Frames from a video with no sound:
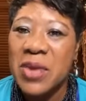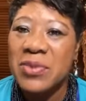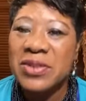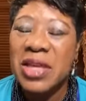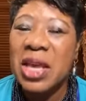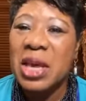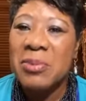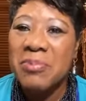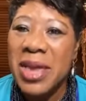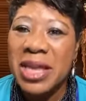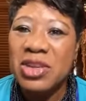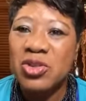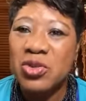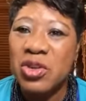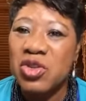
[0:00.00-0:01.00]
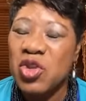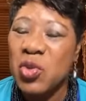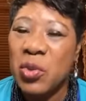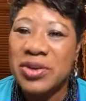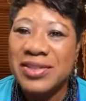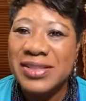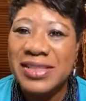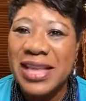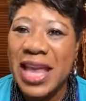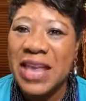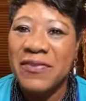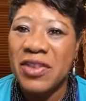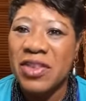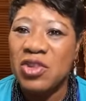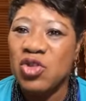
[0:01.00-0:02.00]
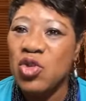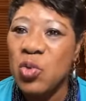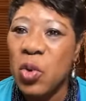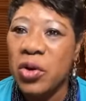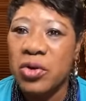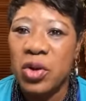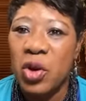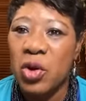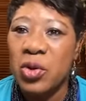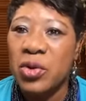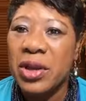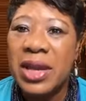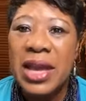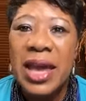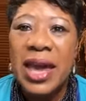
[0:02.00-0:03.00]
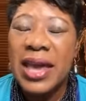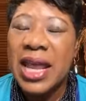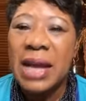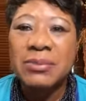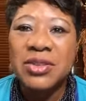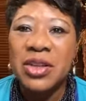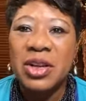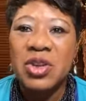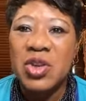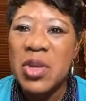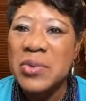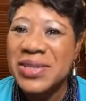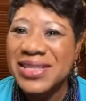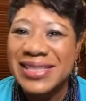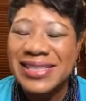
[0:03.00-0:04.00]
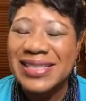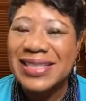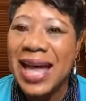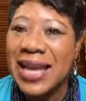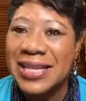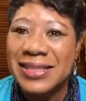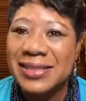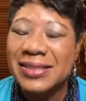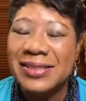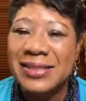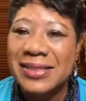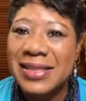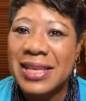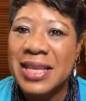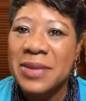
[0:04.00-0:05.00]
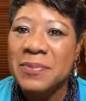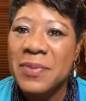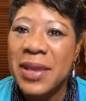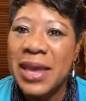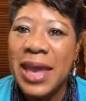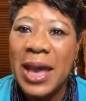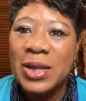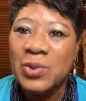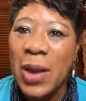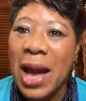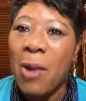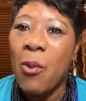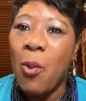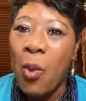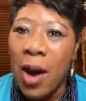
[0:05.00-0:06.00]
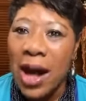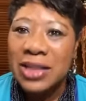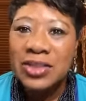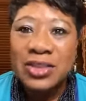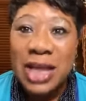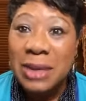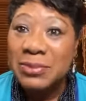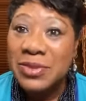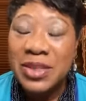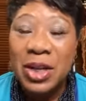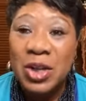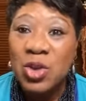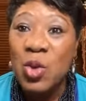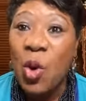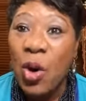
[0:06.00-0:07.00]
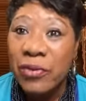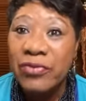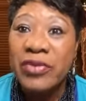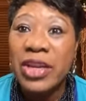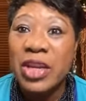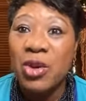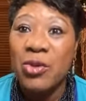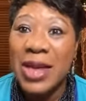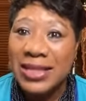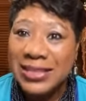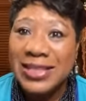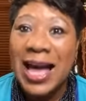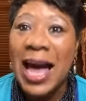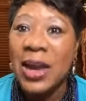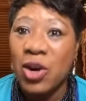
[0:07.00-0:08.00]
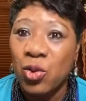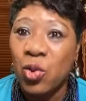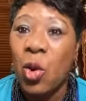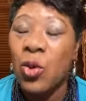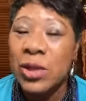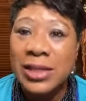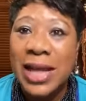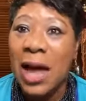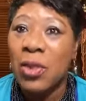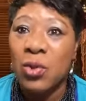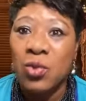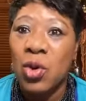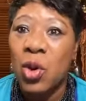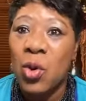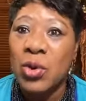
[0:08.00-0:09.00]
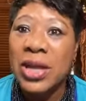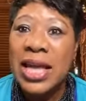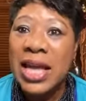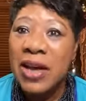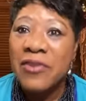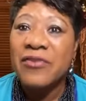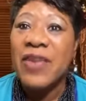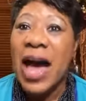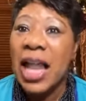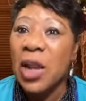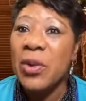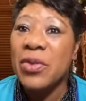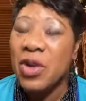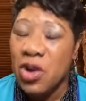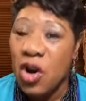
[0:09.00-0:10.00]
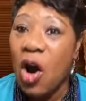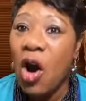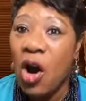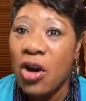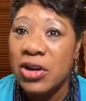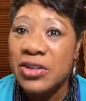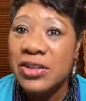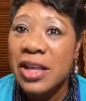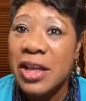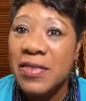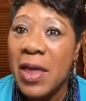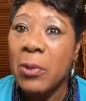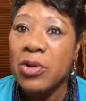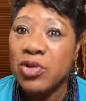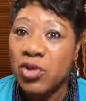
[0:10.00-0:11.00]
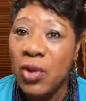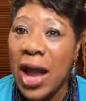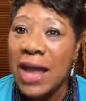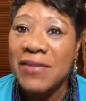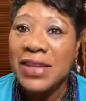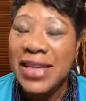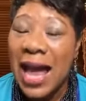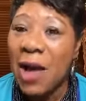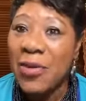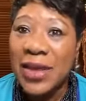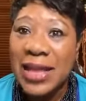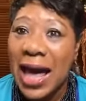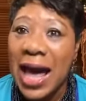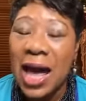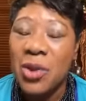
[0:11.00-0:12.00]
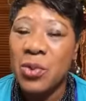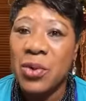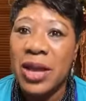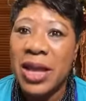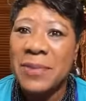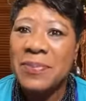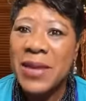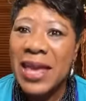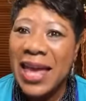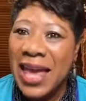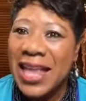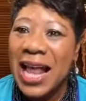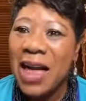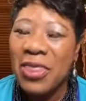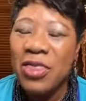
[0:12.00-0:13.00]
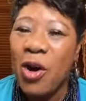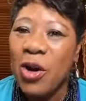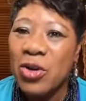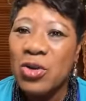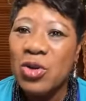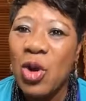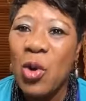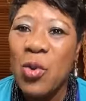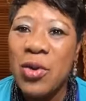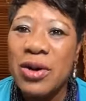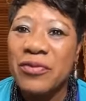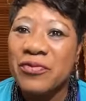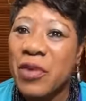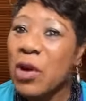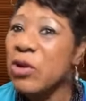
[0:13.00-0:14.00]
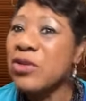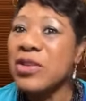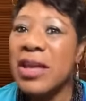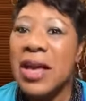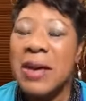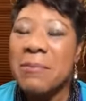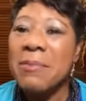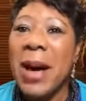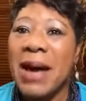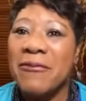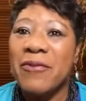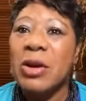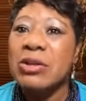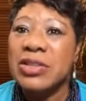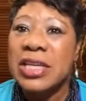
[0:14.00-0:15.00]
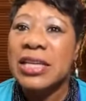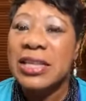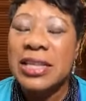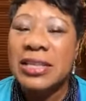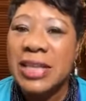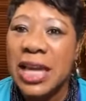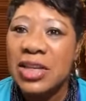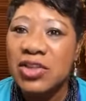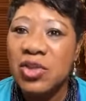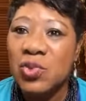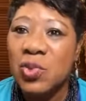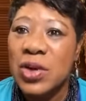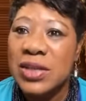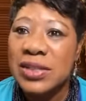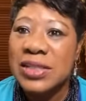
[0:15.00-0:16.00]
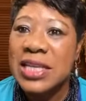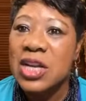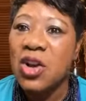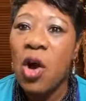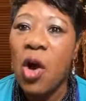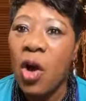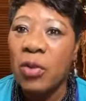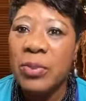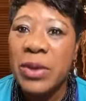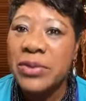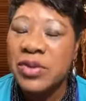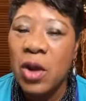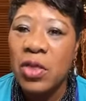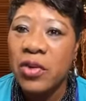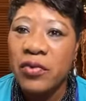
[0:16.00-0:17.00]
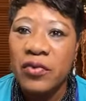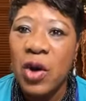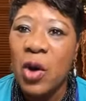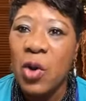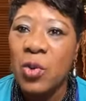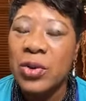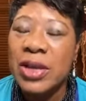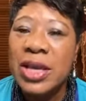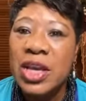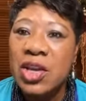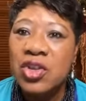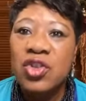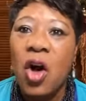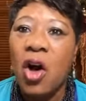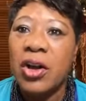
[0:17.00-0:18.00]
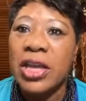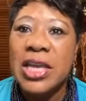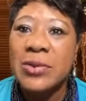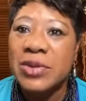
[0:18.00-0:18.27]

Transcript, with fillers: He was making sure that you were safe and that you weren't hurt. And I'm telling you, it was a sight to see as I watched. I'm telling you on video that tire rolling down the road, following the cars that were driving down that highway. And I thought, you know what? First, my first inclination explanation was he called me, was on the phone talking.